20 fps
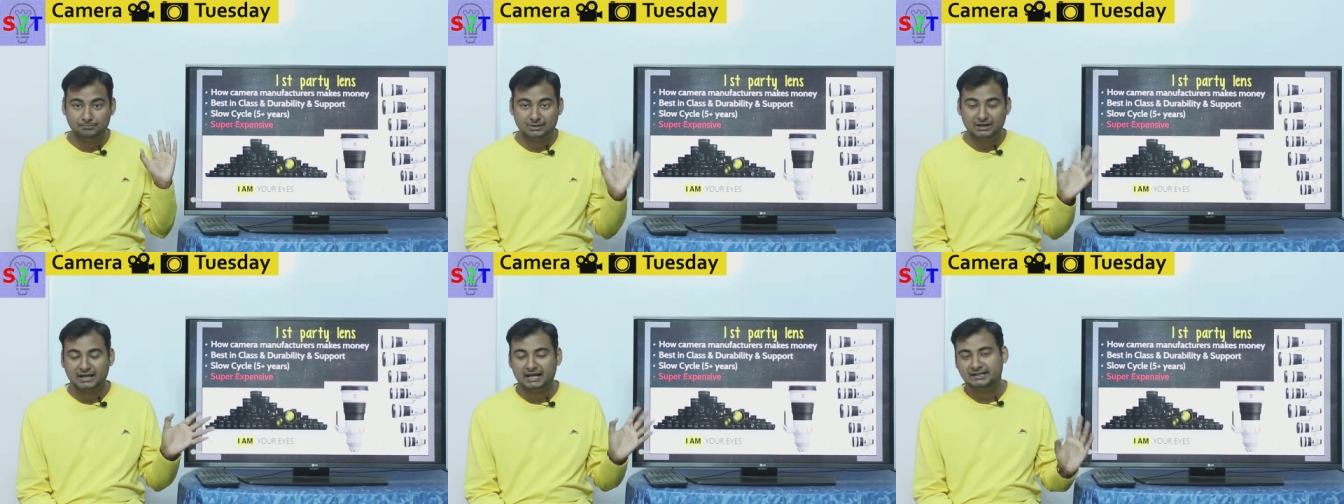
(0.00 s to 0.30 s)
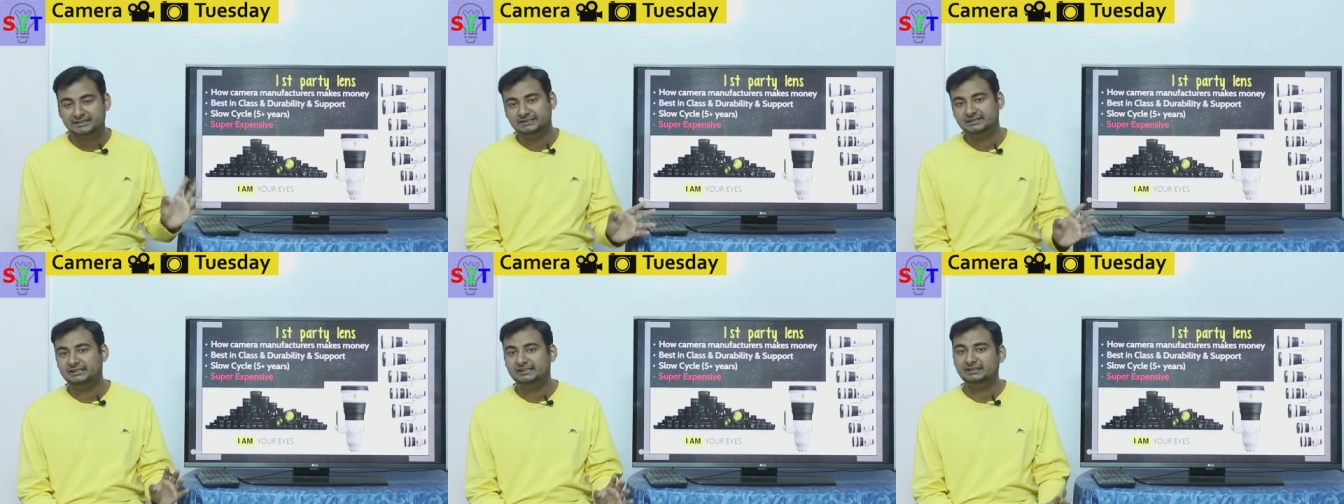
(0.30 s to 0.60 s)

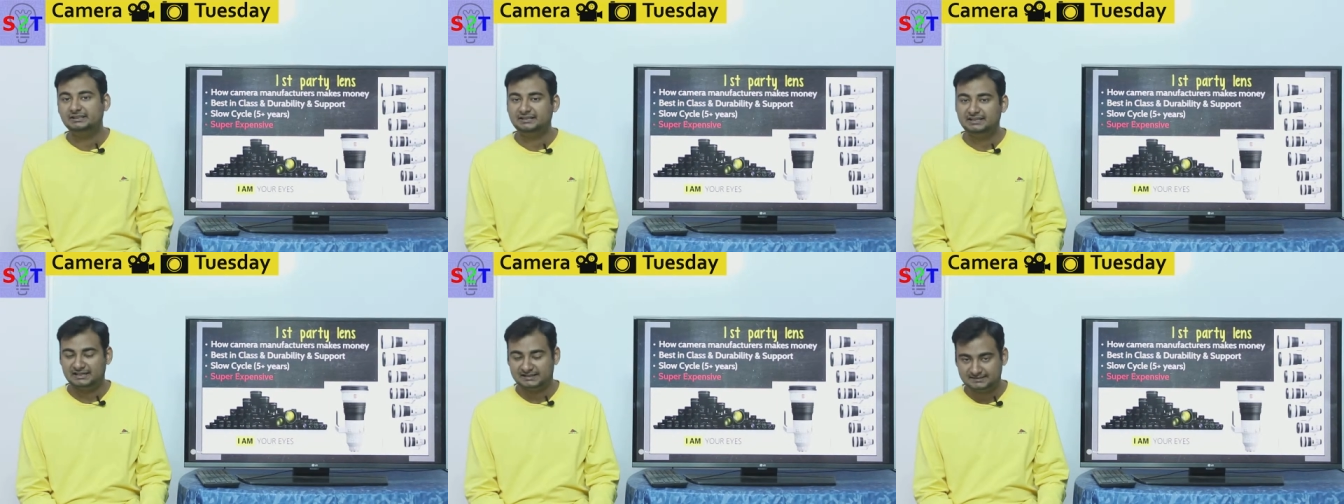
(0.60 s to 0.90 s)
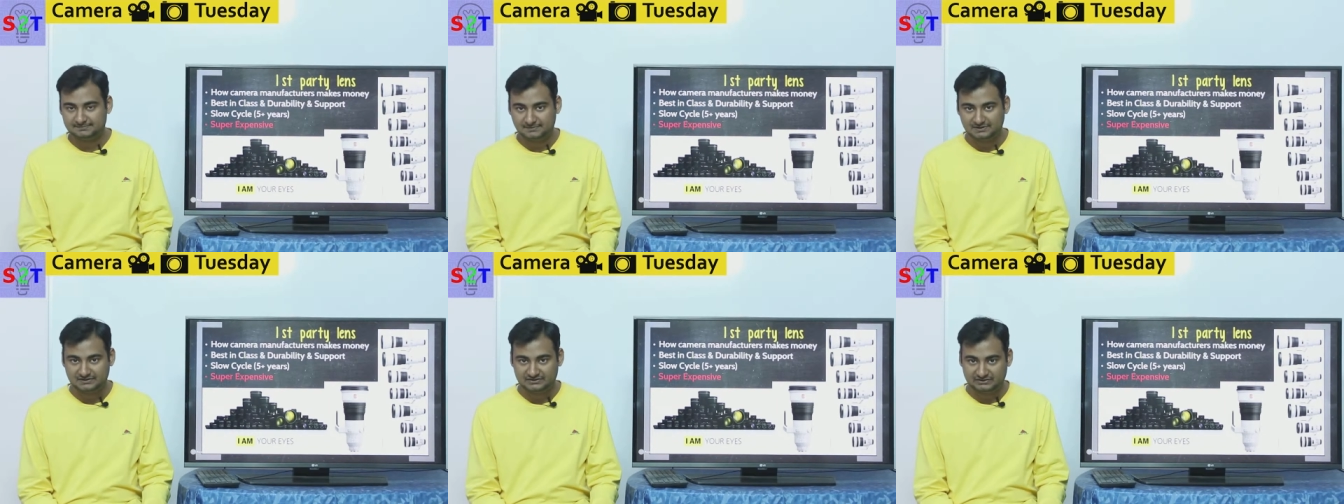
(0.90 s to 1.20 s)
blindingly
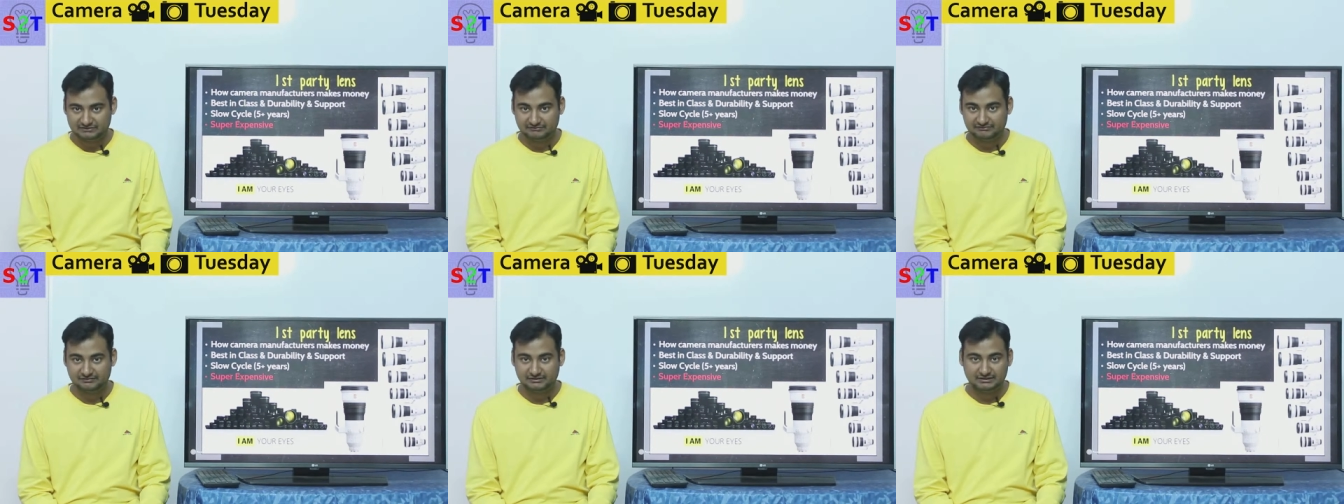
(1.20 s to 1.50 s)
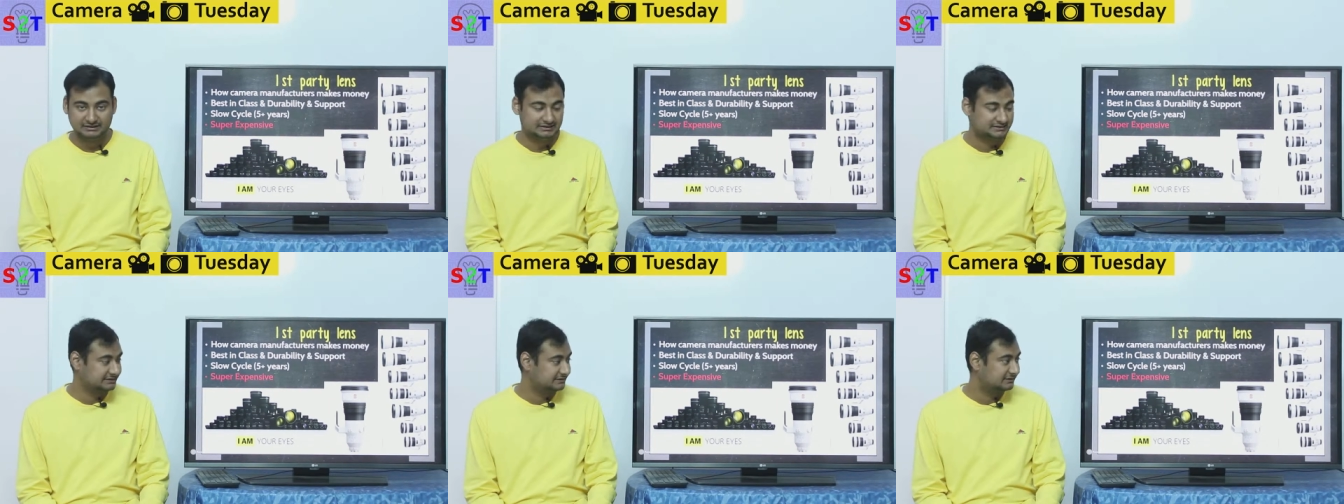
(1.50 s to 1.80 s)
expensive
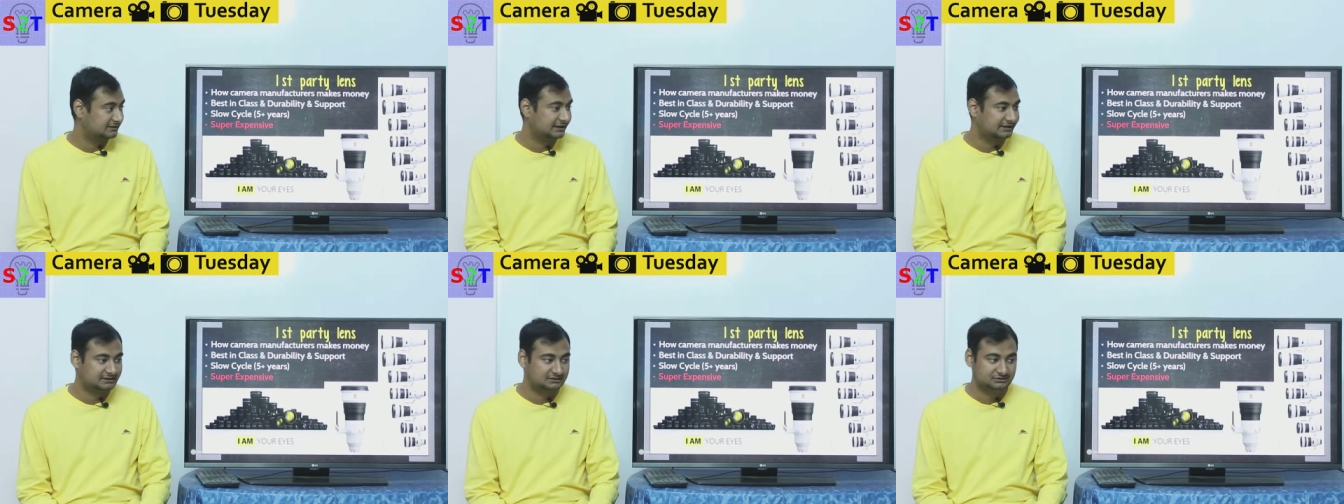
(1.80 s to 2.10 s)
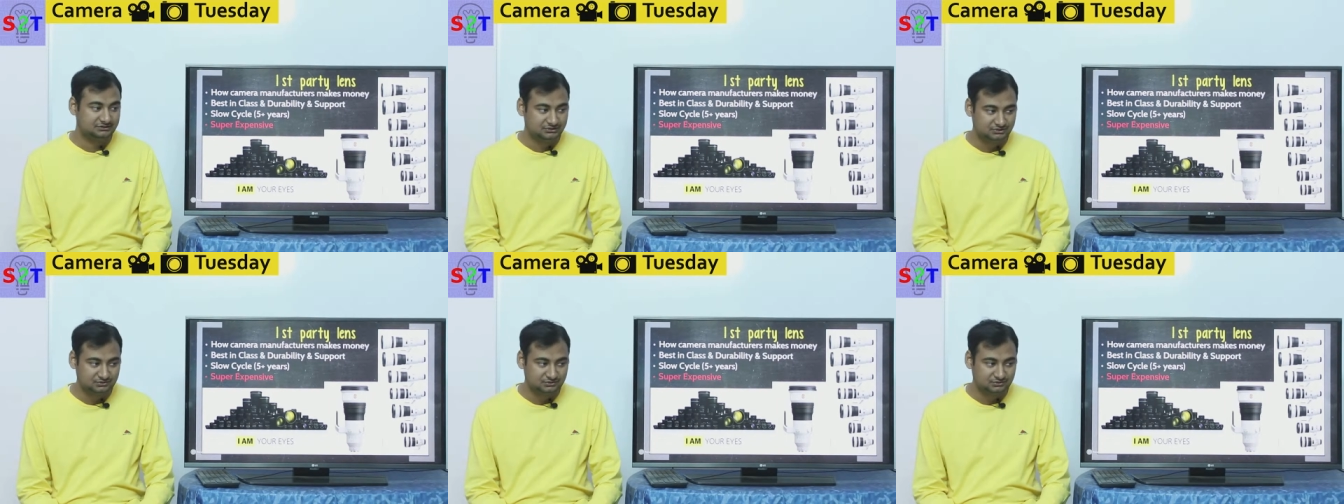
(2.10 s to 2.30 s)
as in like